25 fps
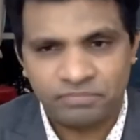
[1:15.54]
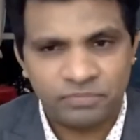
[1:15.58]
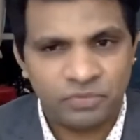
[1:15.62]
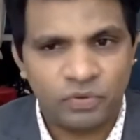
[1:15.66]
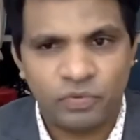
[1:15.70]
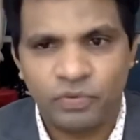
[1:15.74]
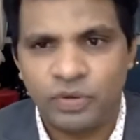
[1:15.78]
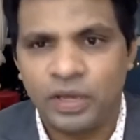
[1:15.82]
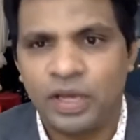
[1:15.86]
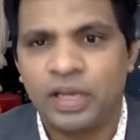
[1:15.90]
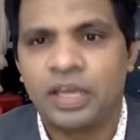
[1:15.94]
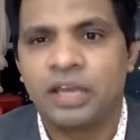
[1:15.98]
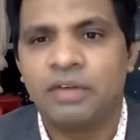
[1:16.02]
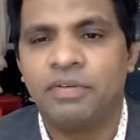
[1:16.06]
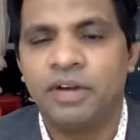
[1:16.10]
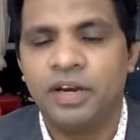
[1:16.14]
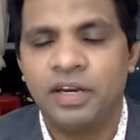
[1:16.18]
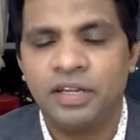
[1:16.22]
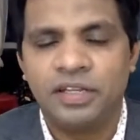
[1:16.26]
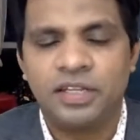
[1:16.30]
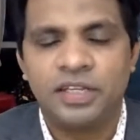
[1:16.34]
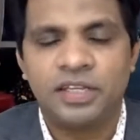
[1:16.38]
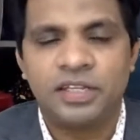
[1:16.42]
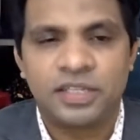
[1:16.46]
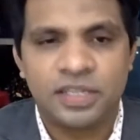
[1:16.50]
We are given
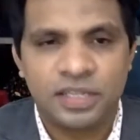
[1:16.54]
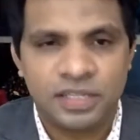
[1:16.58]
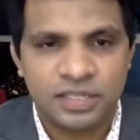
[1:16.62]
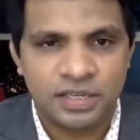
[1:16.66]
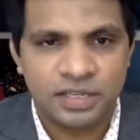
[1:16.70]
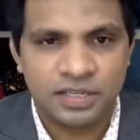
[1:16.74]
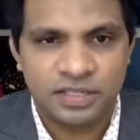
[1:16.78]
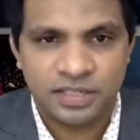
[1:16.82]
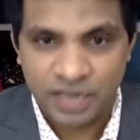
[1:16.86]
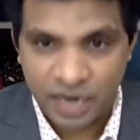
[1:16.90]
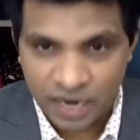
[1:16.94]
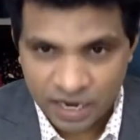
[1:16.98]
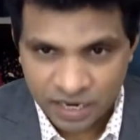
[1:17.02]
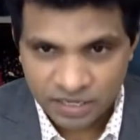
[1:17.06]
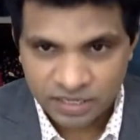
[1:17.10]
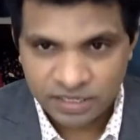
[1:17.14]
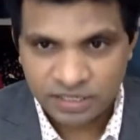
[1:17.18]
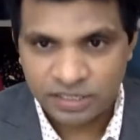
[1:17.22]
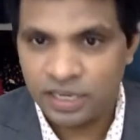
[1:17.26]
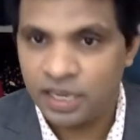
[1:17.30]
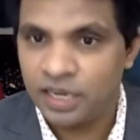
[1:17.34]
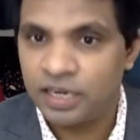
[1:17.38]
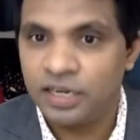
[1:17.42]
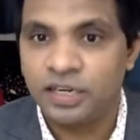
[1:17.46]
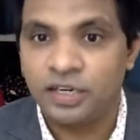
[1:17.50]
this as a strategy
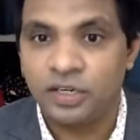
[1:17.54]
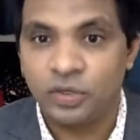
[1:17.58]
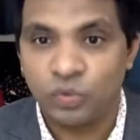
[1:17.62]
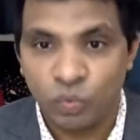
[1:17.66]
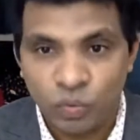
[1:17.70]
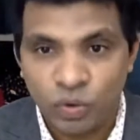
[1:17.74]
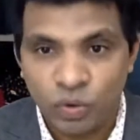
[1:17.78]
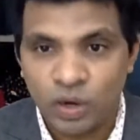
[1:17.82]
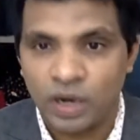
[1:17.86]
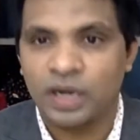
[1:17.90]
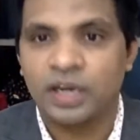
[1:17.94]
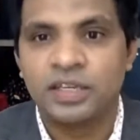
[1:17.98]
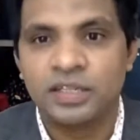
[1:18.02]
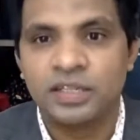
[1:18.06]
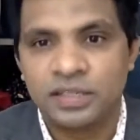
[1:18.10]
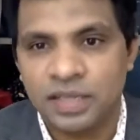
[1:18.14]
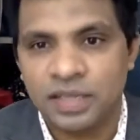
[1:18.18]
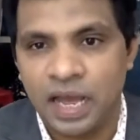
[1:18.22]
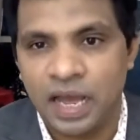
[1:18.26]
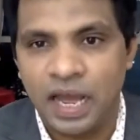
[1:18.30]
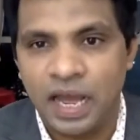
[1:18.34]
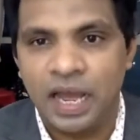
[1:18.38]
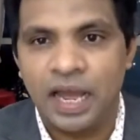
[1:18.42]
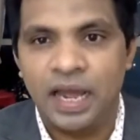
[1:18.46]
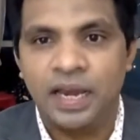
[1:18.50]
and it works.
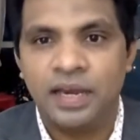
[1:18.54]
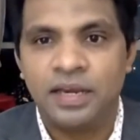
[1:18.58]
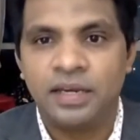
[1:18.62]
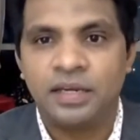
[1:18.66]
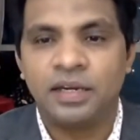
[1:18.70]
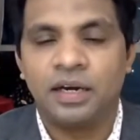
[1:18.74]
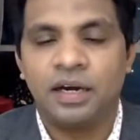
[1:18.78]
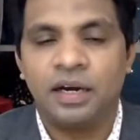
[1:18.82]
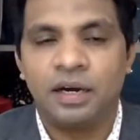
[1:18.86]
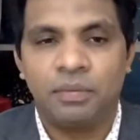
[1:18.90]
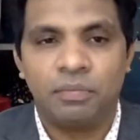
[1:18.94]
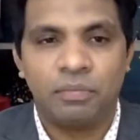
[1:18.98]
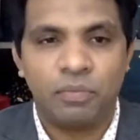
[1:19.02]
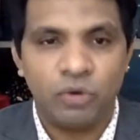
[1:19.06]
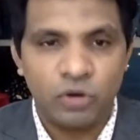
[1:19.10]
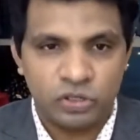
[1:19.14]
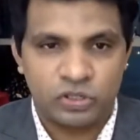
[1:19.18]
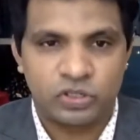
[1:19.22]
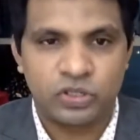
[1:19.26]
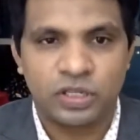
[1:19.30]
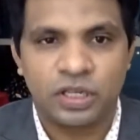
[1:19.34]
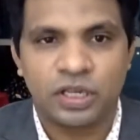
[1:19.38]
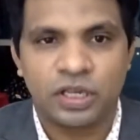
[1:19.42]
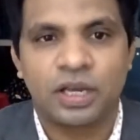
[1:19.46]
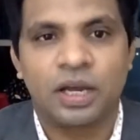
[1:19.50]
And most
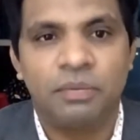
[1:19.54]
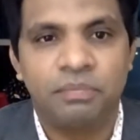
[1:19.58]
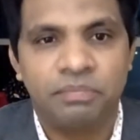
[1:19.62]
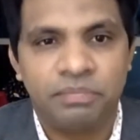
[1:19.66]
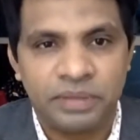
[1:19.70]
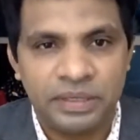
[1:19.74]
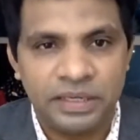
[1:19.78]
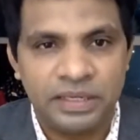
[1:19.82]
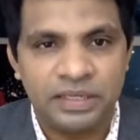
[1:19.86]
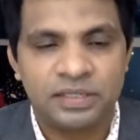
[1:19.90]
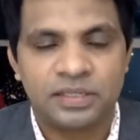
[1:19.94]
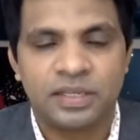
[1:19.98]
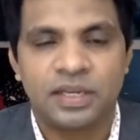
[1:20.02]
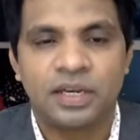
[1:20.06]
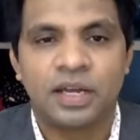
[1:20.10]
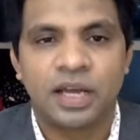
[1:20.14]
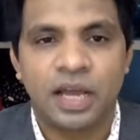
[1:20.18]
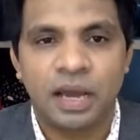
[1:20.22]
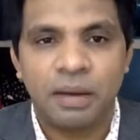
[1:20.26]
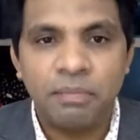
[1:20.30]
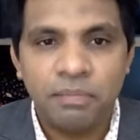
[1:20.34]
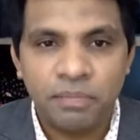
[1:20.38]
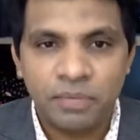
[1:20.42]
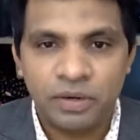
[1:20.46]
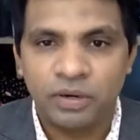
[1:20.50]
of the companies
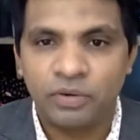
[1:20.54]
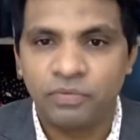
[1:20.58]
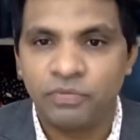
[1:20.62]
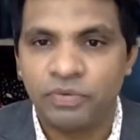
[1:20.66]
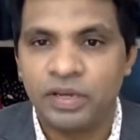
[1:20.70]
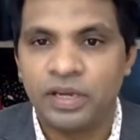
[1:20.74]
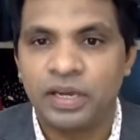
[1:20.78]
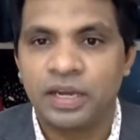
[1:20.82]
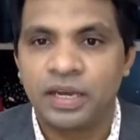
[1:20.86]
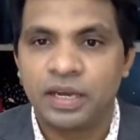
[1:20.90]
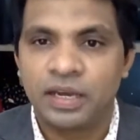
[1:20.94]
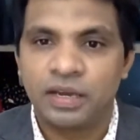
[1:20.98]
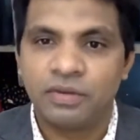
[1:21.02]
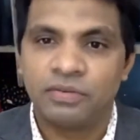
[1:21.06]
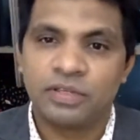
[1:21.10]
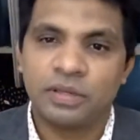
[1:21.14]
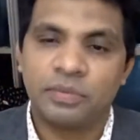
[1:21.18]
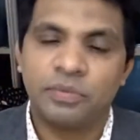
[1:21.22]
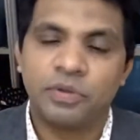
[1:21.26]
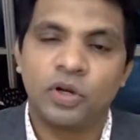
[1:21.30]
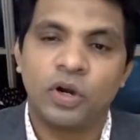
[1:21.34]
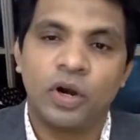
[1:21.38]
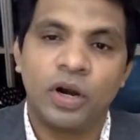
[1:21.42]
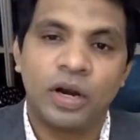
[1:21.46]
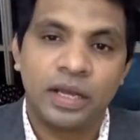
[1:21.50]
we give
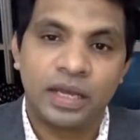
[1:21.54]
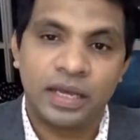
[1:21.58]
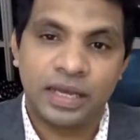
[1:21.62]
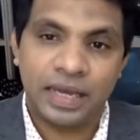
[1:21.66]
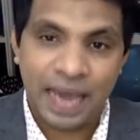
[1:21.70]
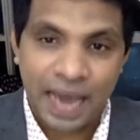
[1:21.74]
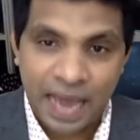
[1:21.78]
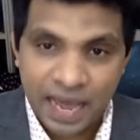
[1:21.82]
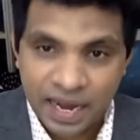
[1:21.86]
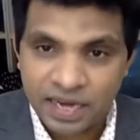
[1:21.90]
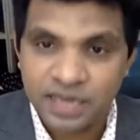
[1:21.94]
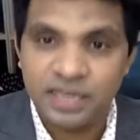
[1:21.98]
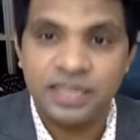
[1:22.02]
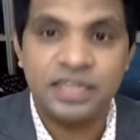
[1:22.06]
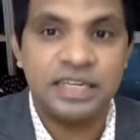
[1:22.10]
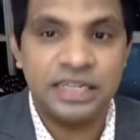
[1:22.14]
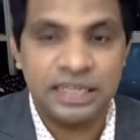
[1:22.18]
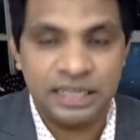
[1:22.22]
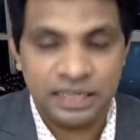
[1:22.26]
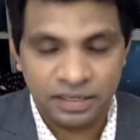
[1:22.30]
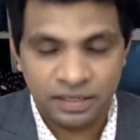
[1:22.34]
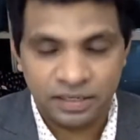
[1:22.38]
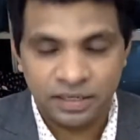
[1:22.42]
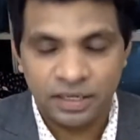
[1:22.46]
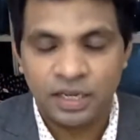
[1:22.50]
something called
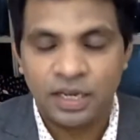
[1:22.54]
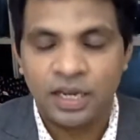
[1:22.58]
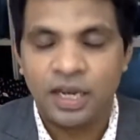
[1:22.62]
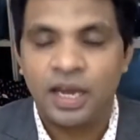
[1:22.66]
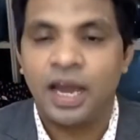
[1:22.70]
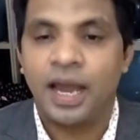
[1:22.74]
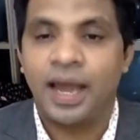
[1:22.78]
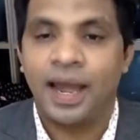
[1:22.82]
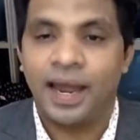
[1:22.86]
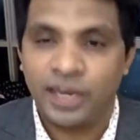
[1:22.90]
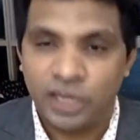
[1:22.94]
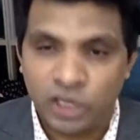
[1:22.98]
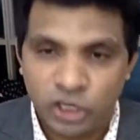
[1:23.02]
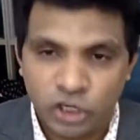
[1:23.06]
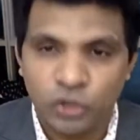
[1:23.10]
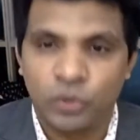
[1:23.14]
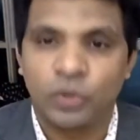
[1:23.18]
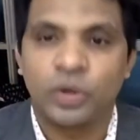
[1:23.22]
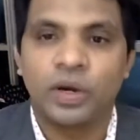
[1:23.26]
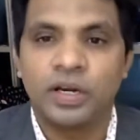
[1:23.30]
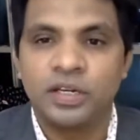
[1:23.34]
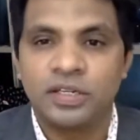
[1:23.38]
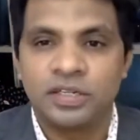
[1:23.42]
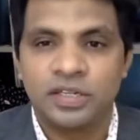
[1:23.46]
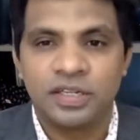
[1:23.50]
guarantee
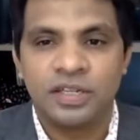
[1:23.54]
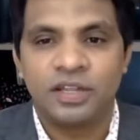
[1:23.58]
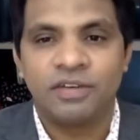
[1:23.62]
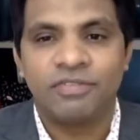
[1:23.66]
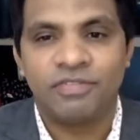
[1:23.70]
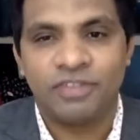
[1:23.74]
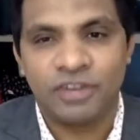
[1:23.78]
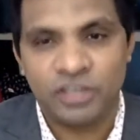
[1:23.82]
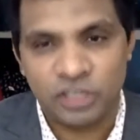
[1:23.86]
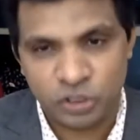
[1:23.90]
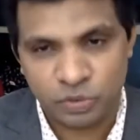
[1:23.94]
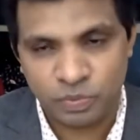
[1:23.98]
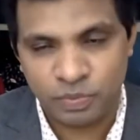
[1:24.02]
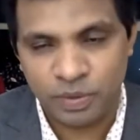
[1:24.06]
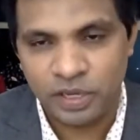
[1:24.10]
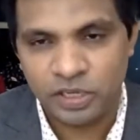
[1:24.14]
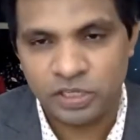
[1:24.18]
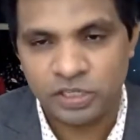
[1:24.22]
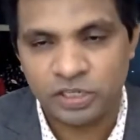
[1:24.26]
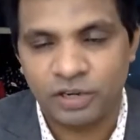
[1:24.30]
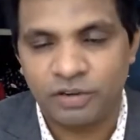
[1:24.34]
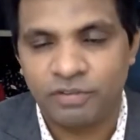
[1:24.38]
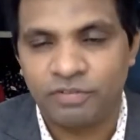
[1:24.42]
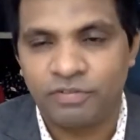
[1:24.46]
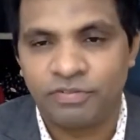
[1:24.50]
assurance in the first page
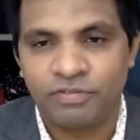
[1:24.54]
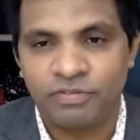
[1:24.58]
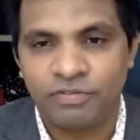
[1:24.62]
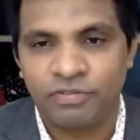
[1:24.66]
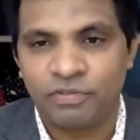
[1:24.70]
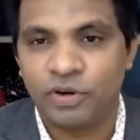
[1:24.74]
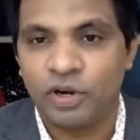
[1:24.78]
of